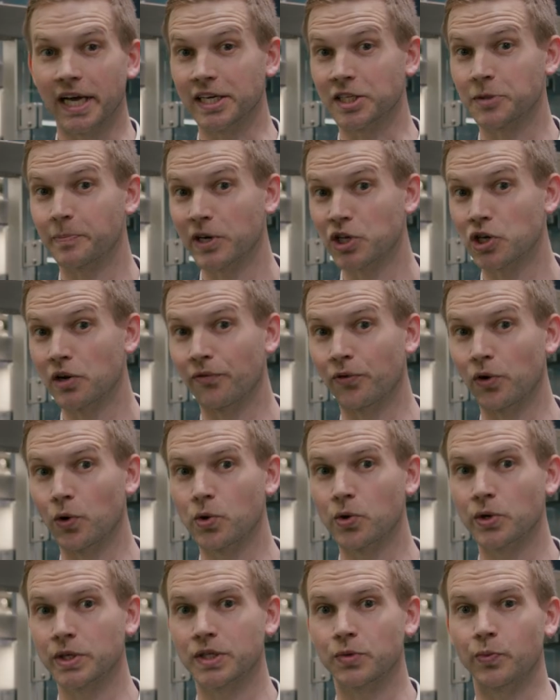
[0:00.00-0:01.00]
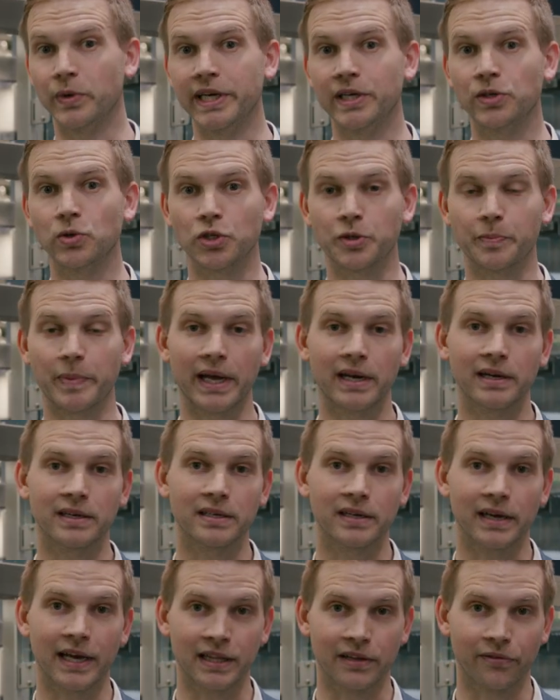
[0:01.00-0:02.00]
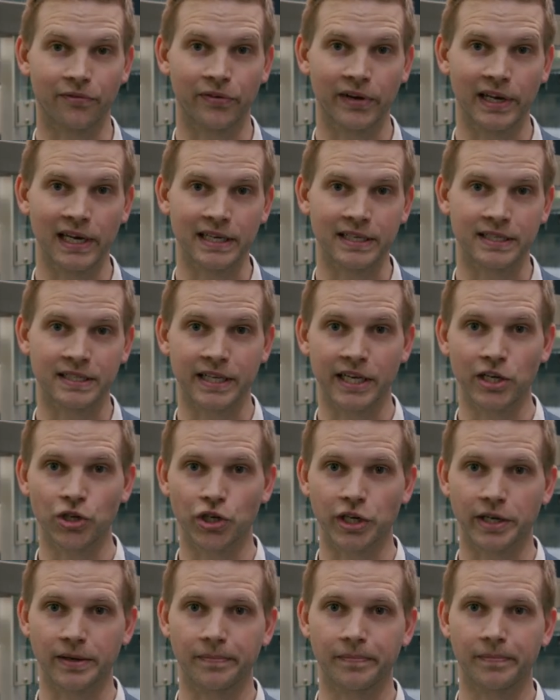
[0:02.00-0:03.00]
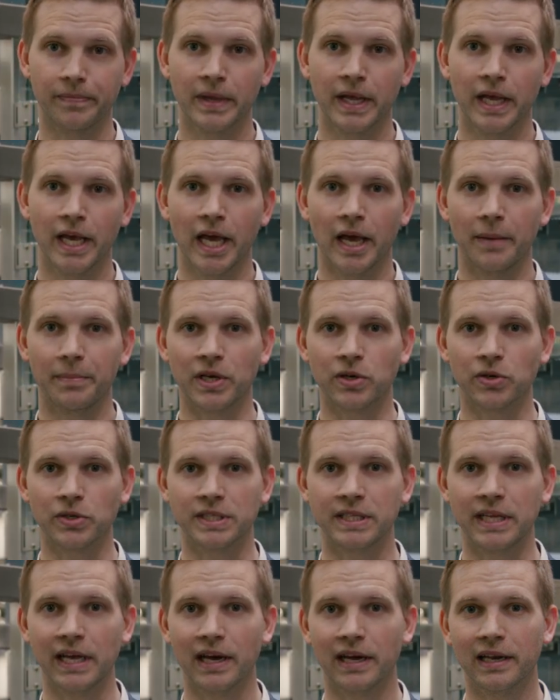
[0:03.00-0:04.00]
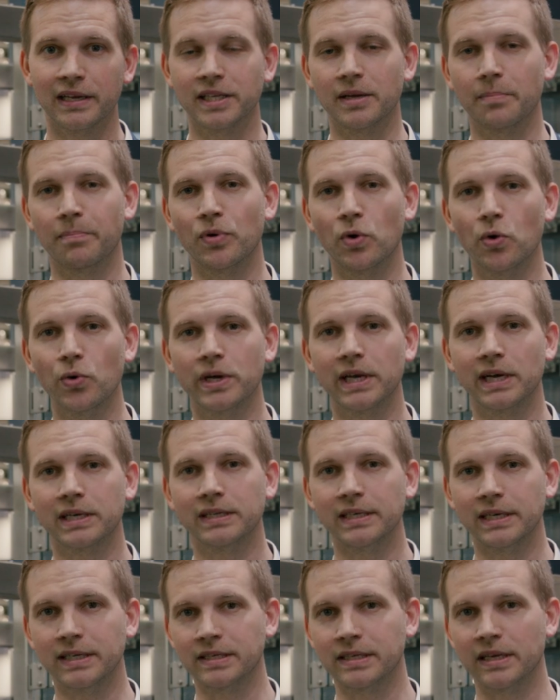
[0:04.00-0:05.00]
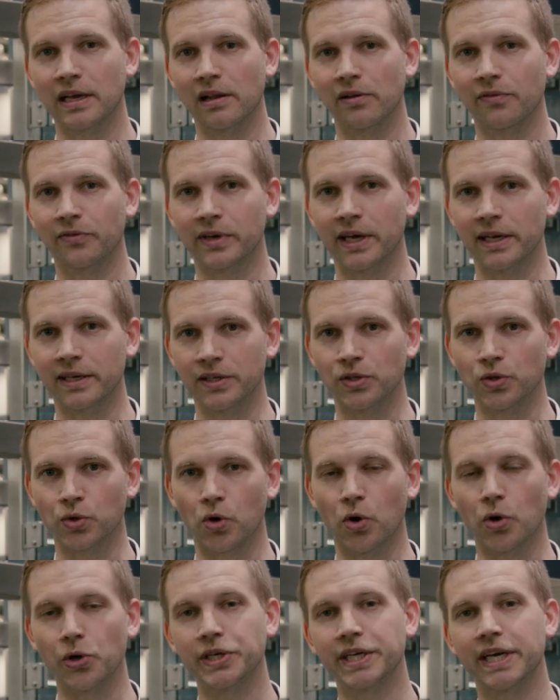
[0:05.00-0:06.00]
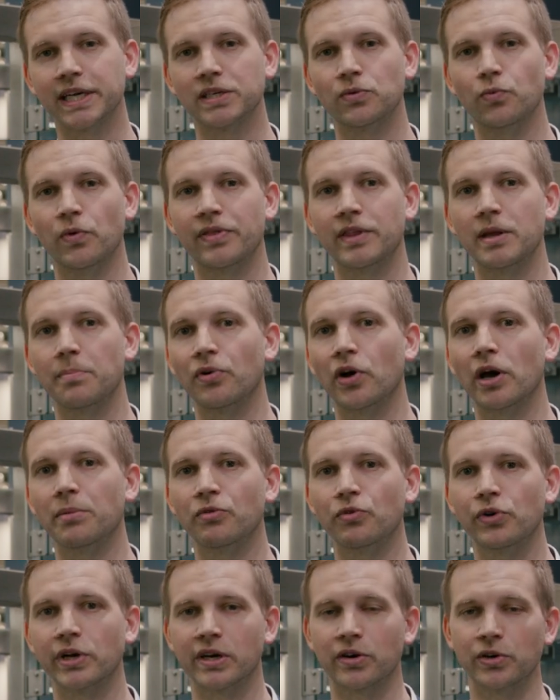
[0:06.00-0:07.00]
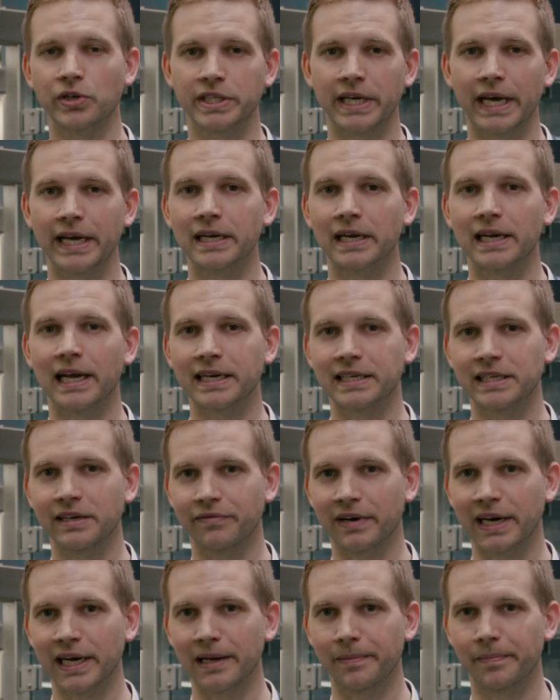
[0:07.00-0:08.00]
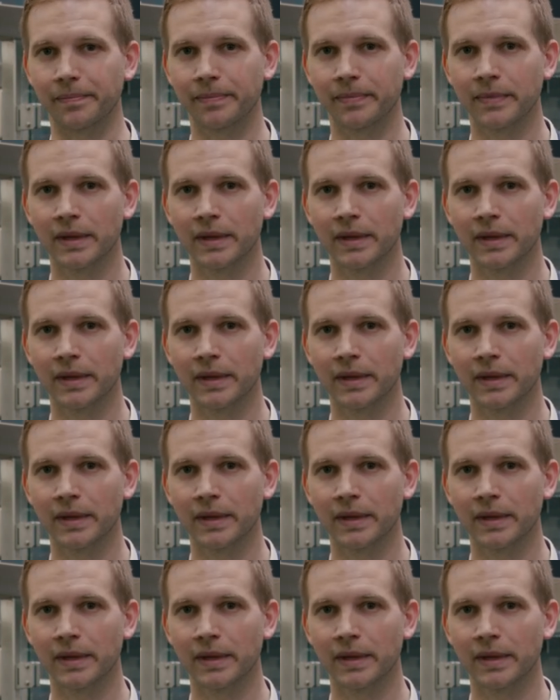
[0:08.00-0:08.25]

A special focus we need to spend at the filling station, because there the product itself get into contact with the primary container like the vial.